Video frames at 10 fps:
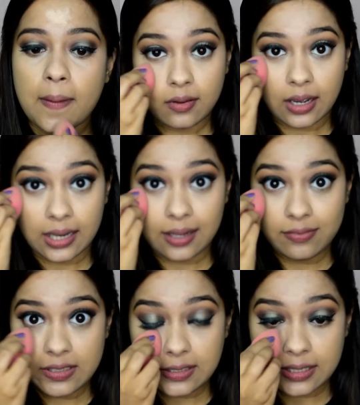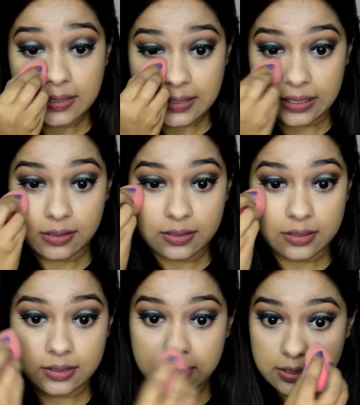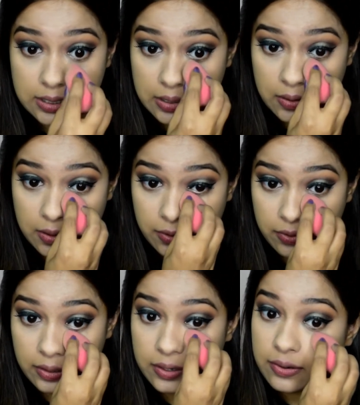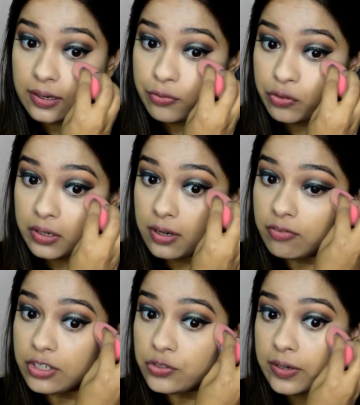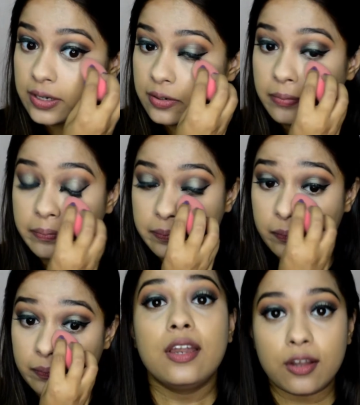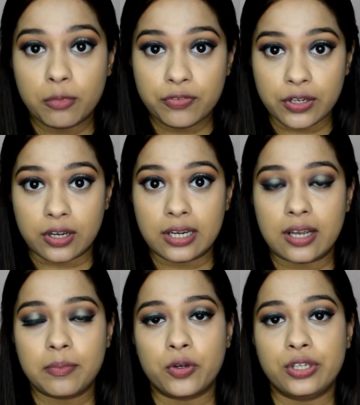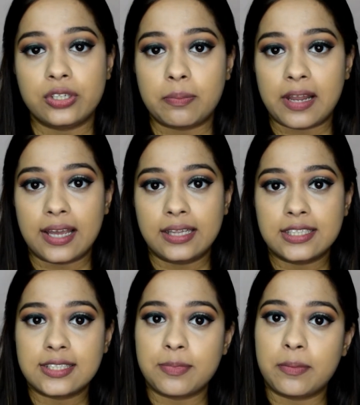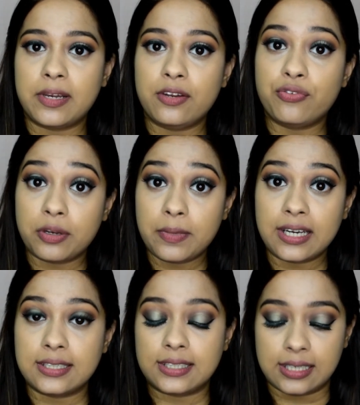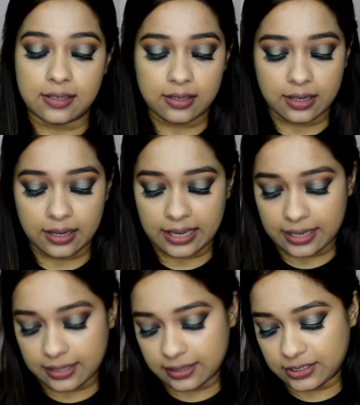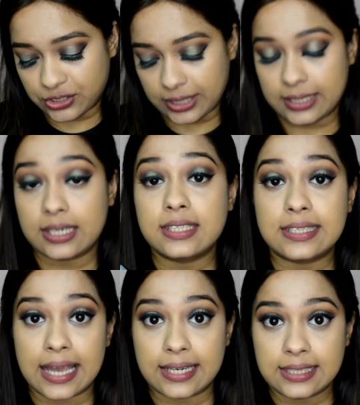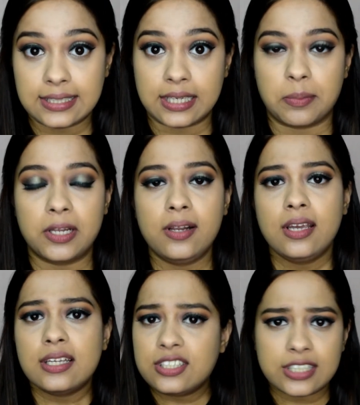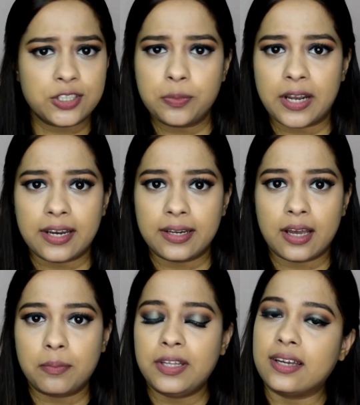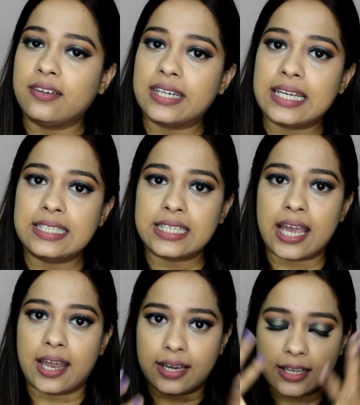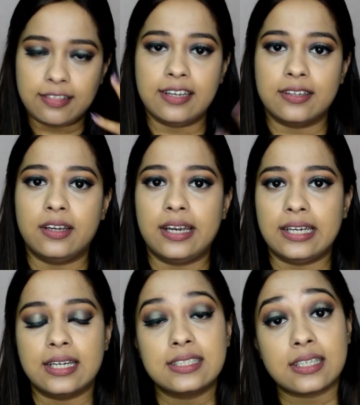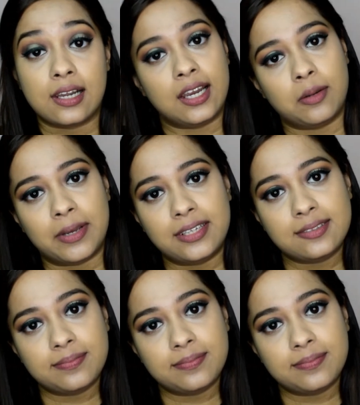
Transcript: I love this concealer. This is a really full coverage one. Now moving on, I am going to apply this Maybelline Fit Me concealer, again in the shade Sand and Sable, just to brighten up the under eyes and the other areas a little bit.